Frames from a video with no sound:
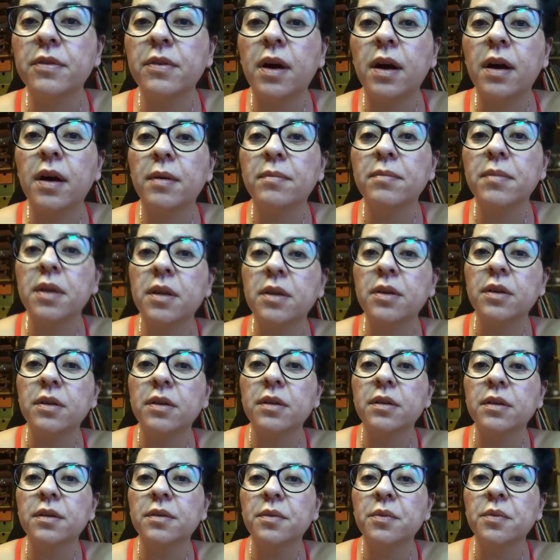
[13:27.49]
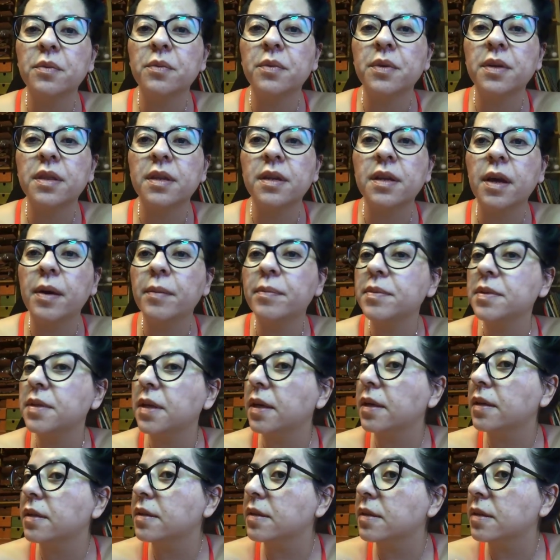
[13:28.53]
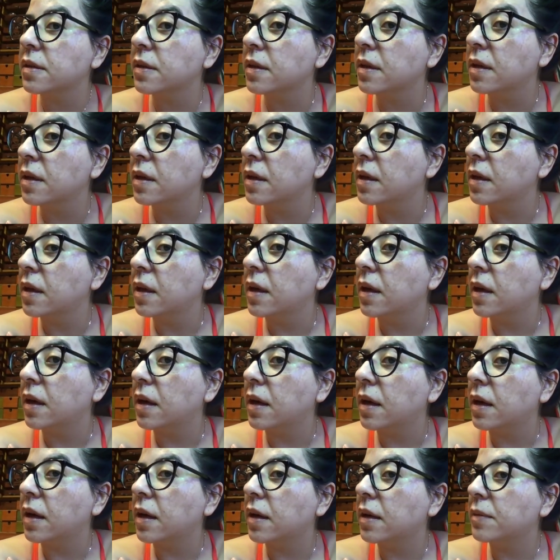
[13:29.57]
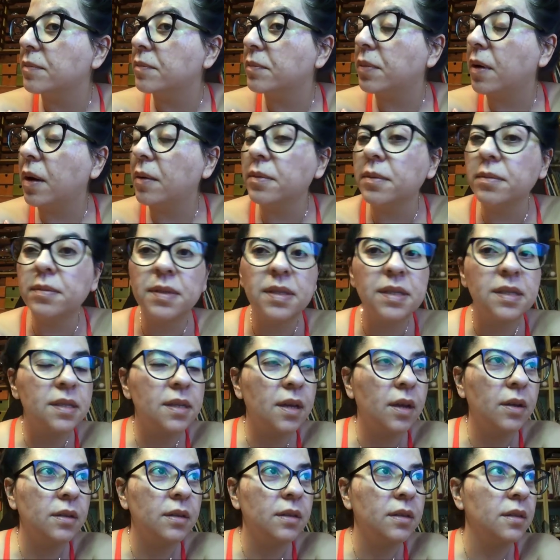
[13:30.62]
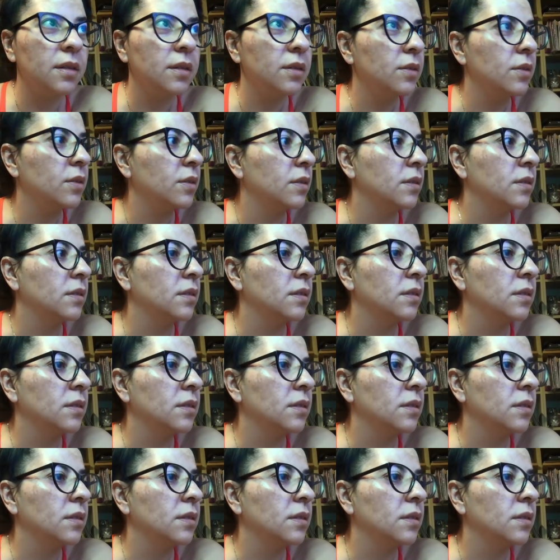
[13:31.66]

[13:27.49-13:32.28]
I'm here with an update. I probably sound a little